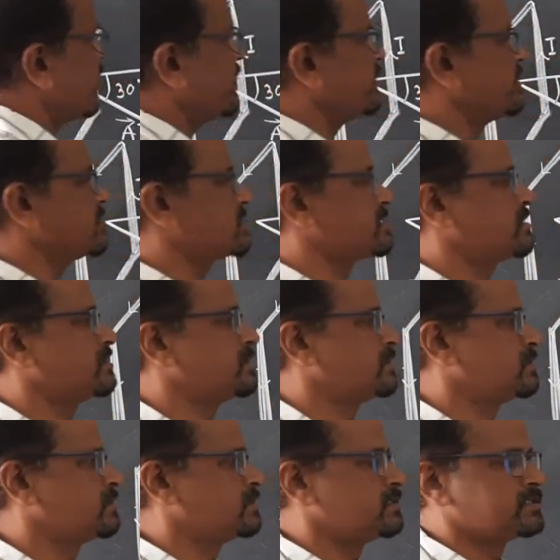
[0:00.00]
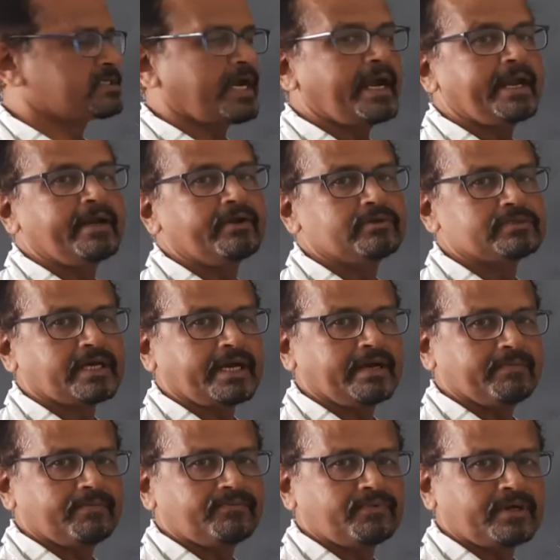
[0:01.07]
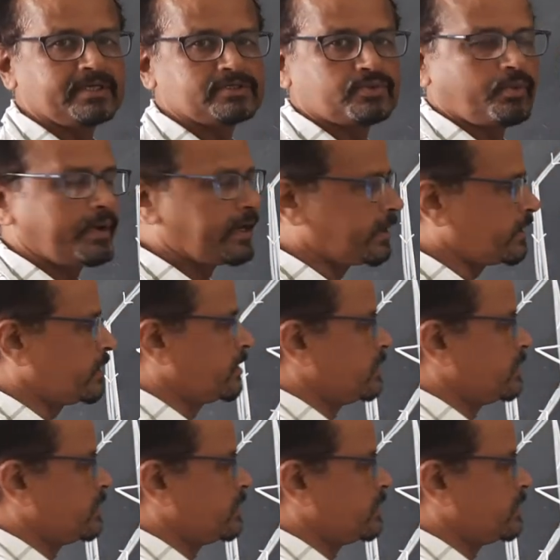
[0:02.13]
is side into side for a square.